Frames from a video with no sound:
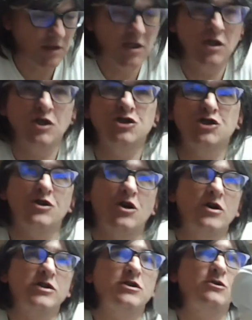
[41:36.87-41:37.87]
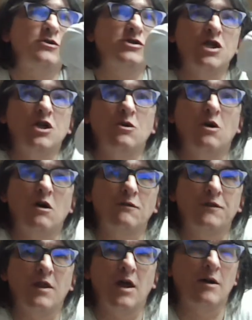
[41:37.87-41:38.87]
Should I do 2
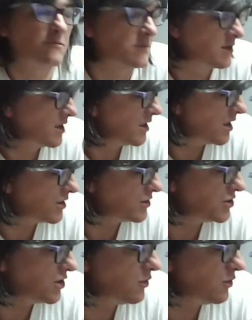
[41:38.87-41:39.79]
of them and do